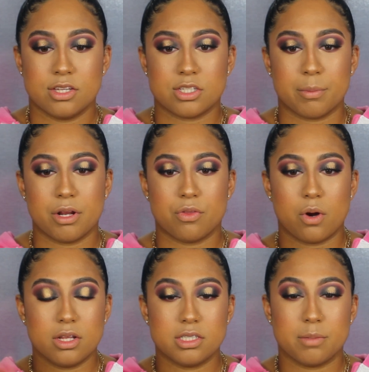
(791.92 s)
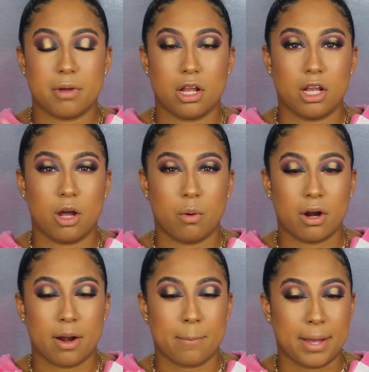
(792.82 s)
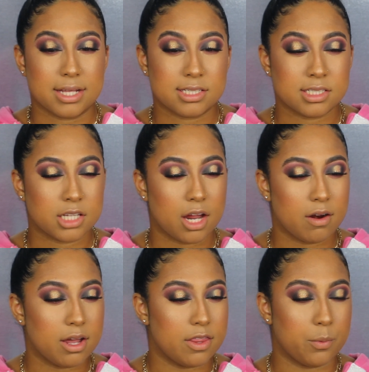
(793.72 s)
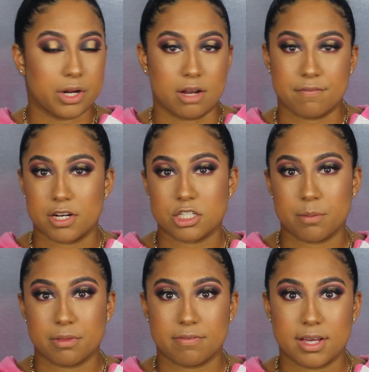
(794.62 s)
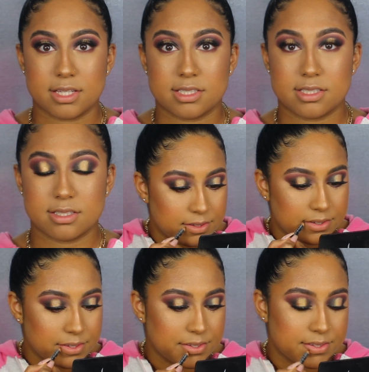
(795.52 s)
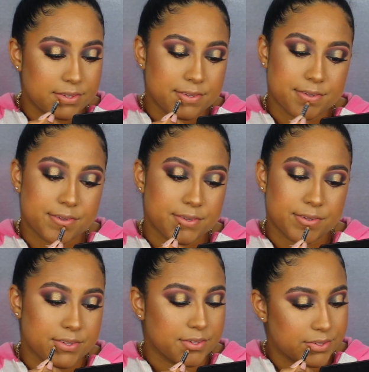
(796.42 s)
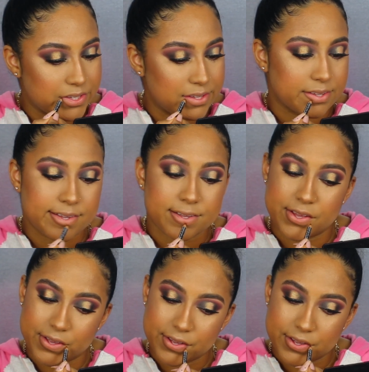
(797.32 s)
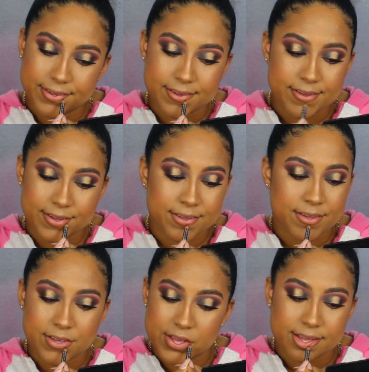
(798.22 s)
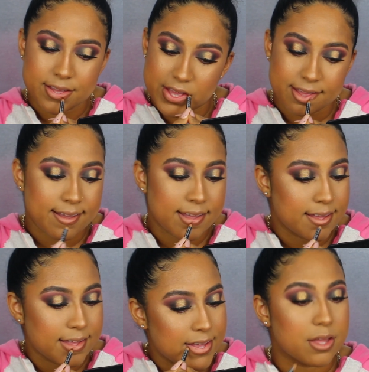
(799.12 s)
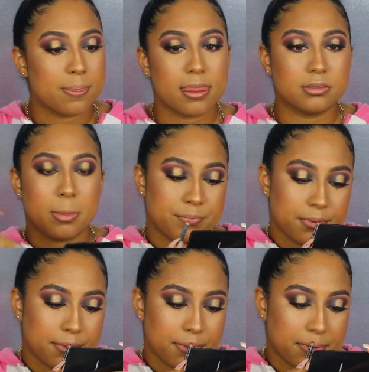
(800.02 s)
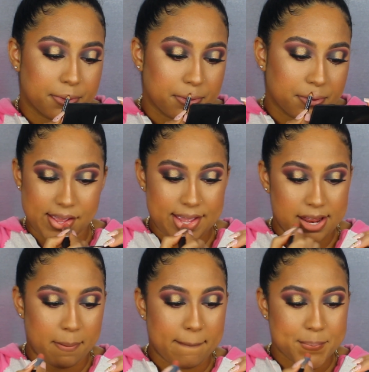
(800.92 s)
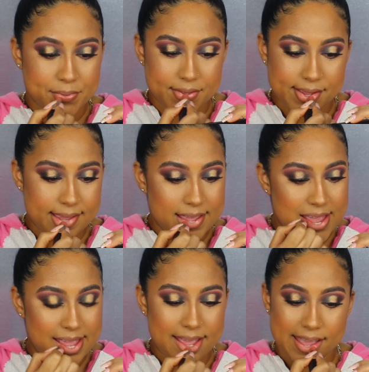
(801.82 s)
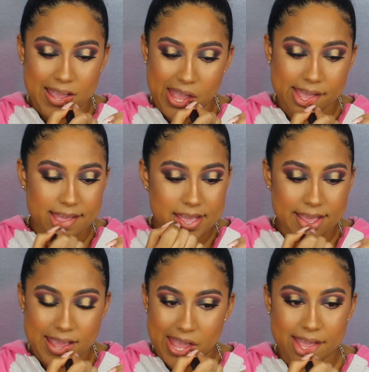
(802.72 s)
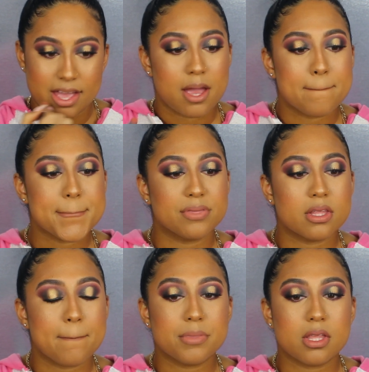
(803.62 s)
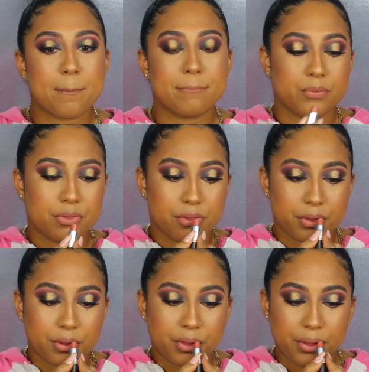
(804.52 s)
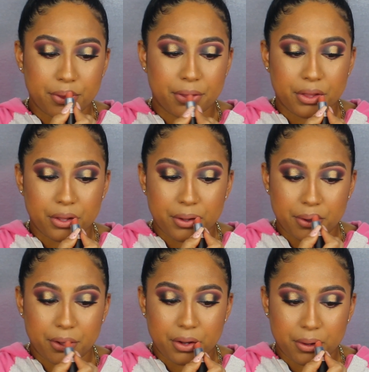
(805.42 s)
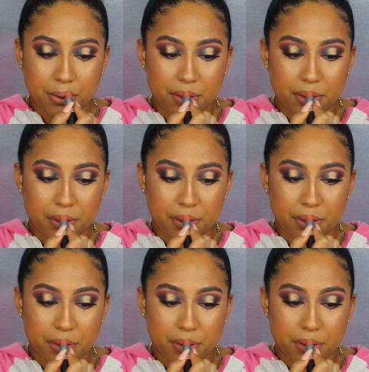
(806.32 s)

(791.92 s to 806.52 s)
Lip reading: So I'm going to throw on some lower mascara, and then we're going to finish up the face. For lips, I am going to be going in with a combo. So this is the Espresso lip liner in the dark brown that I always wear. This is Velvet Teddy from MAC.